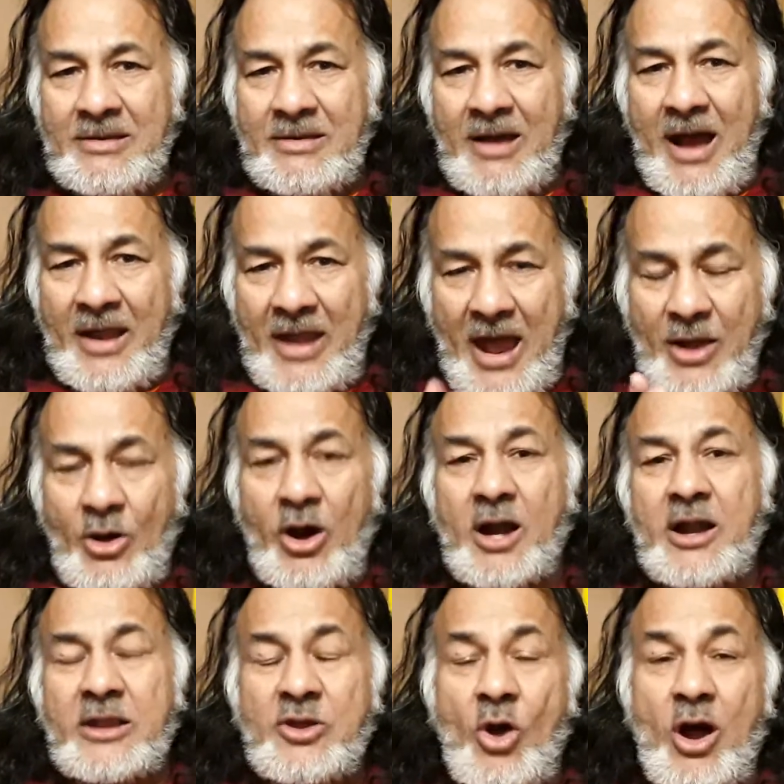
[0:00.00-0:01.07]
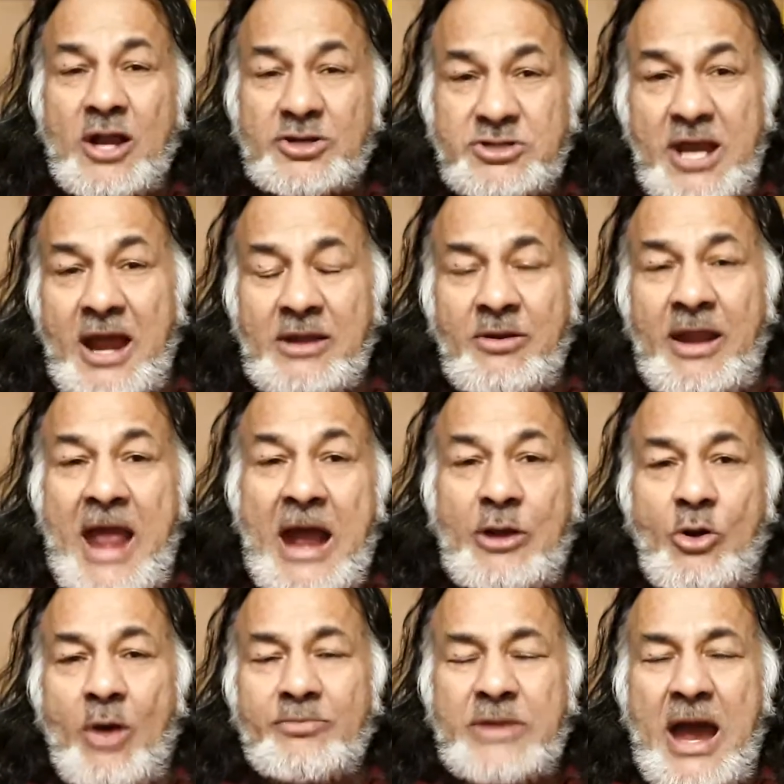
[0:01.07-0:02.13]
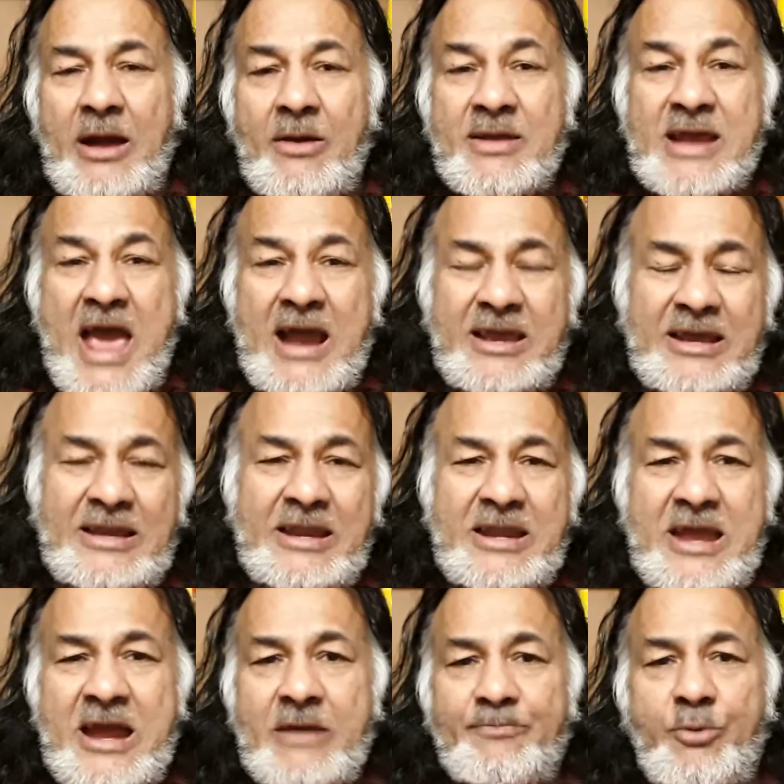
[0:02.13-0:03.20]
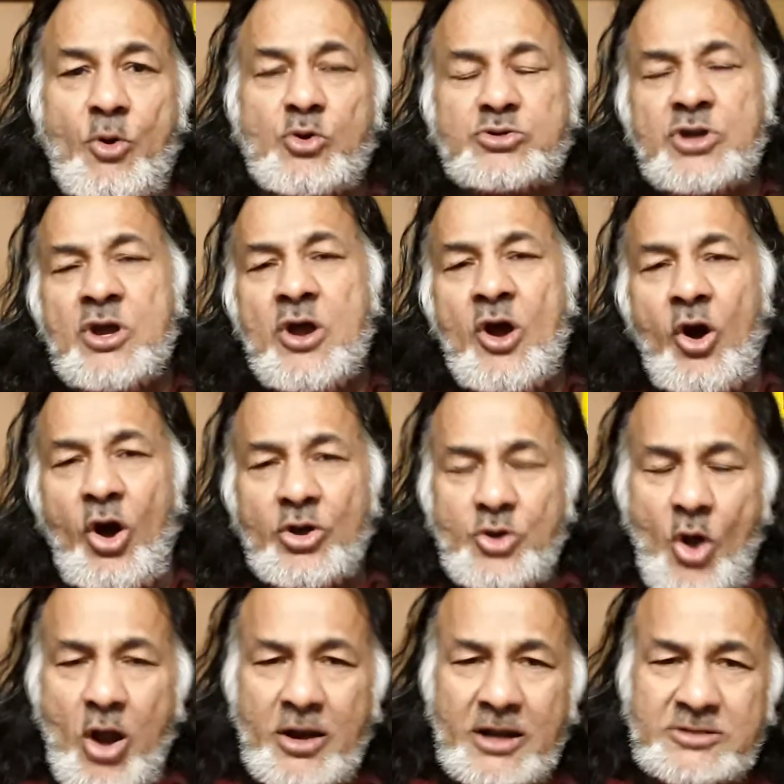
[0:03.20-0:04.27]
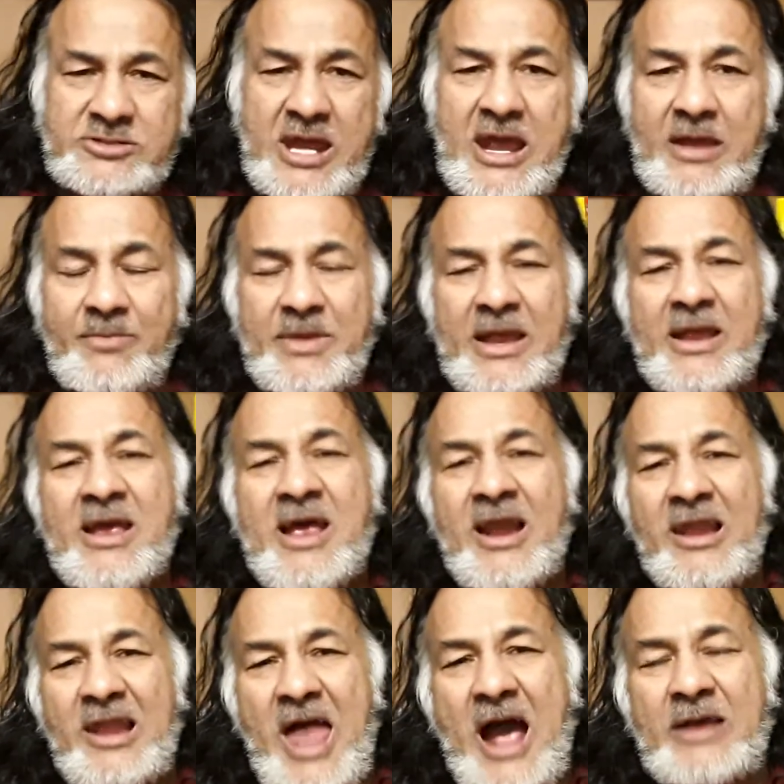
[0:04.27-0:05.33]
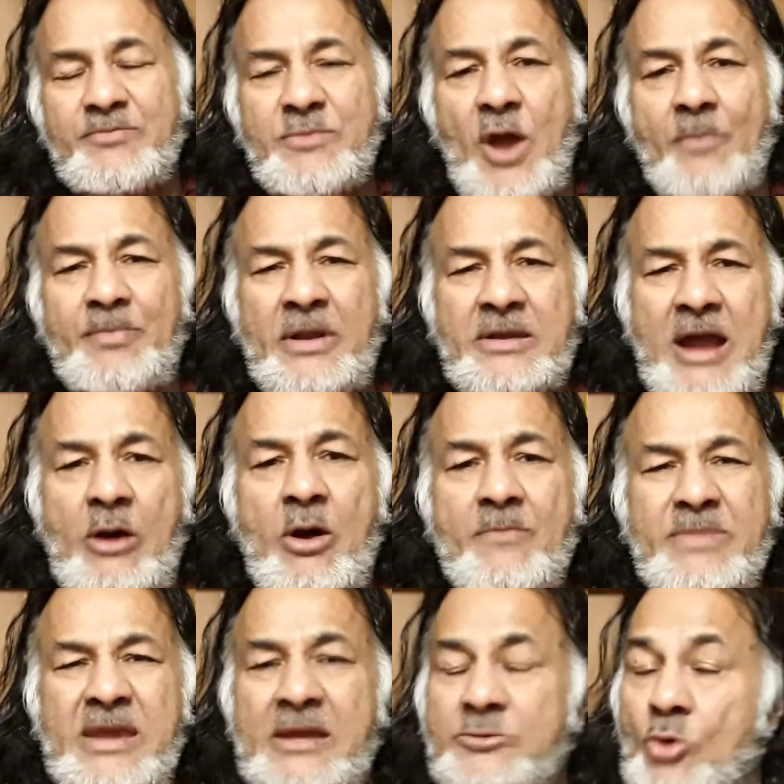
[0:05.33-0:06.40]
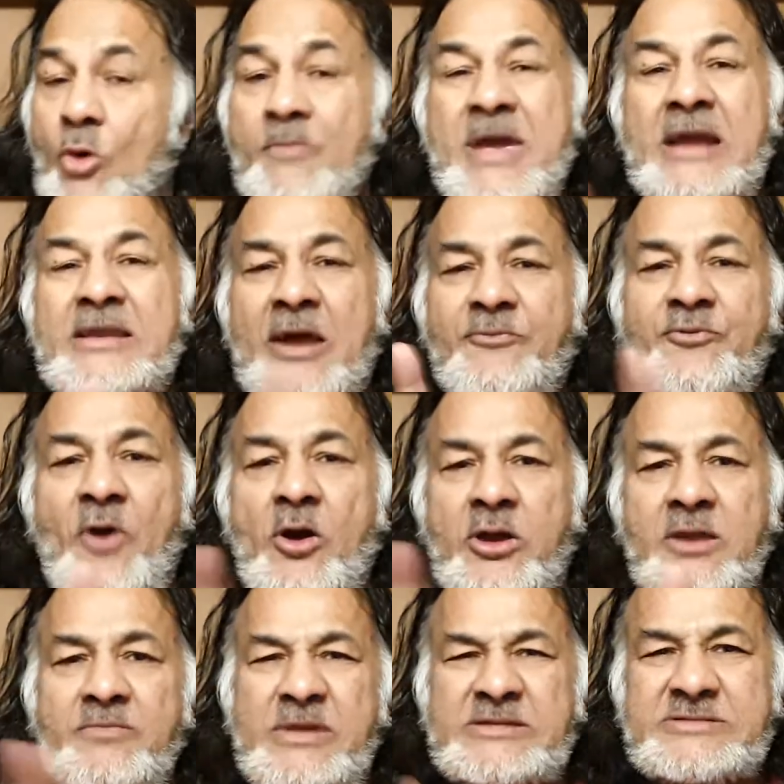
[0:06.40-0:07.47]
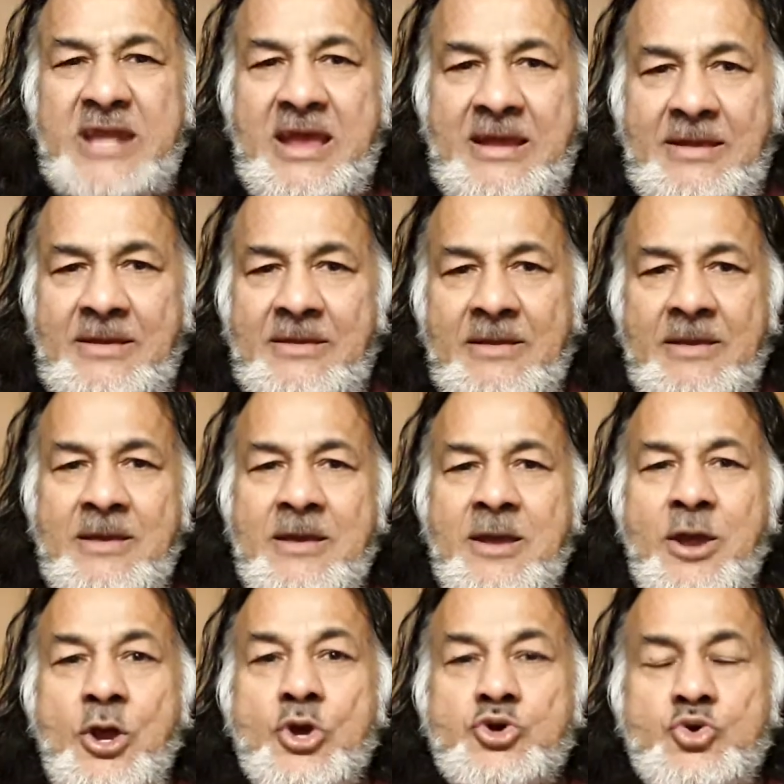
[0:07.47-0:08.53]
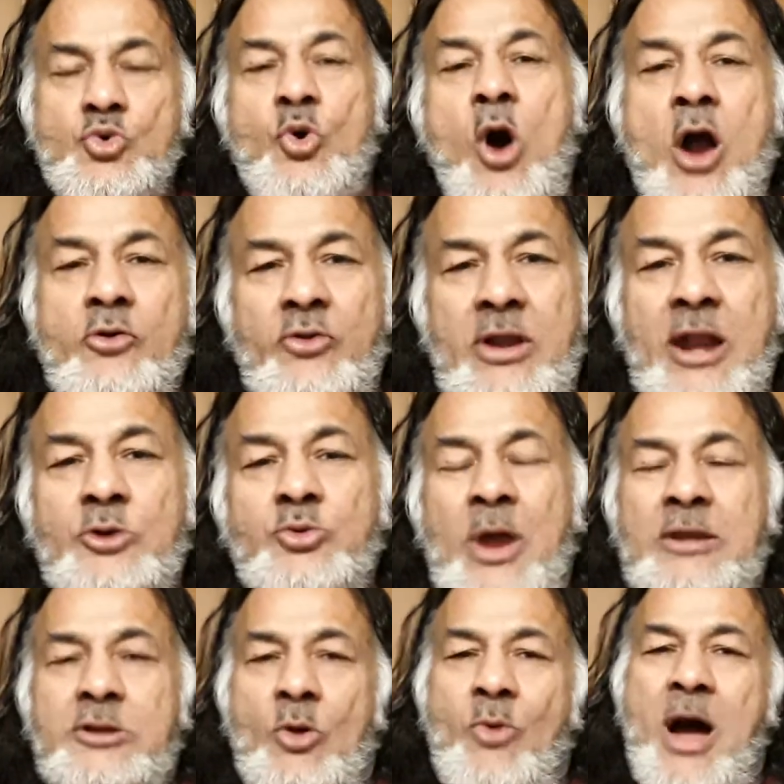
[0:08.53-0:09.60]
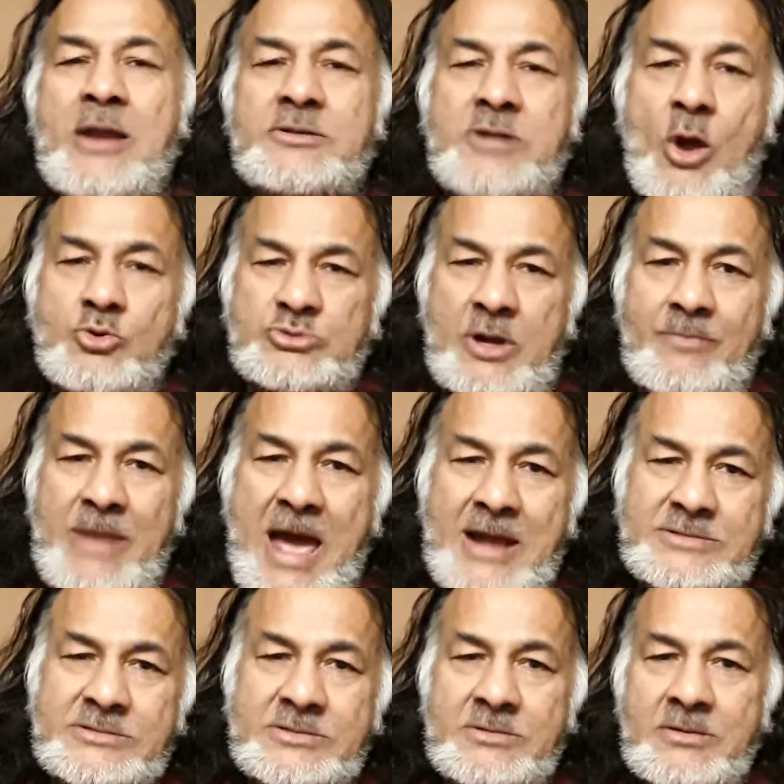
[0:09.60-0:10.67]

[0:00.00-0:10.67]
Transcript: And I heard you all saying that I come there going to get killed at the airport, or you all going to take me, lock me up, and that going to be it. Don't make that fucking mistake. 221,000 blacks,